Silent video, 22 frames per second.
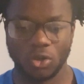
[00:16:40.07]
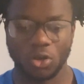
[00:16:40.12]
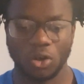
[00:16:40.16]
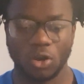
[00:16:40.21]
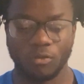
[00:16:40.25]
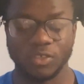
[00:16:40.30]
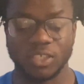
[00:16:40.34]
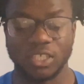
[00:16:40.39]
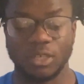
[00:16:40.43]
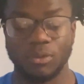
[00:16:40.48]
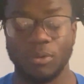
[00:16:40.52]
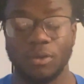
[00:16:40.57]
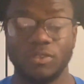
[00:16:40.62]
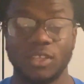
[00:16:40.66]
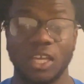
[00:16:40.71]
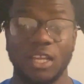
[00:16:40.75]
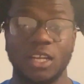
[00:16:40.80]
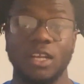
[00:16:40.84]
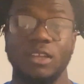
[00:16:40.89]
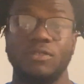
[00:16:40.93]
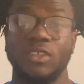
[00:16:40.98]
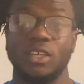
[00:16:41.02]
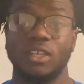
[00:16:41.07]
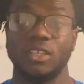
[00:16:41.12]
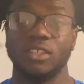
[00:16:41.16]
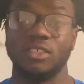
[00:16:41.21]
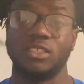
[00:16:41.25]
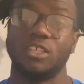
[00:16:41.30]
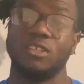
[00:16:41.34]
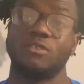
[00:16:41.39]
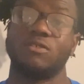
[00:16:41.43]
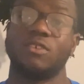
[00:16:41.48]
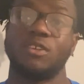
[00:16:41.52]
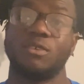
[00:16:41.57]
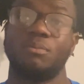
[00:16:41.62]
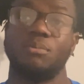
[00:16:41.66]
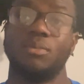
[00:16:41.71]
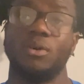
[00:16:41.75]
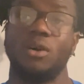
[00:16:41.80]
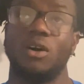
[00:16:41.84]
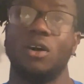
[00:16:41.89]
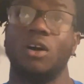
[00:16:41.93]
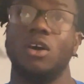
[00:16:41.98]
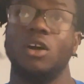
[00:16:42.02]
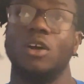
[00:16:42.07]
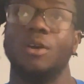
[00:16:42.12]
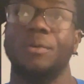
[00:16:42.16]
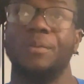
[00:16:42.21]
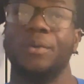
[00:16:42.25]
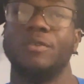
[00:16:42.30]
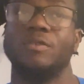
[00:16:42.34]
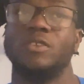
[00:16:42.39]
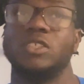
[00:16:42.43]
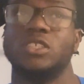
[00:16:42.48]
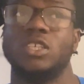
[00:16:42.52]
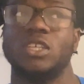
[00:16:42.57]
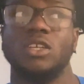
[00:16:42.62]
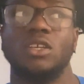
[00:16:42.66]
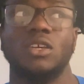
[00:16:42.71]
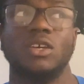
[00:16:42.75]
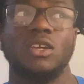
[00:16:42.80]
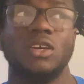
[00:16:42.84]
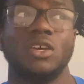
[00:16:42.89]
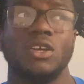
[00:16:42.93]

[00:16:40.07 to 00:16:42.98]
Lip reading: Obviously with deadlifting is different, but obviously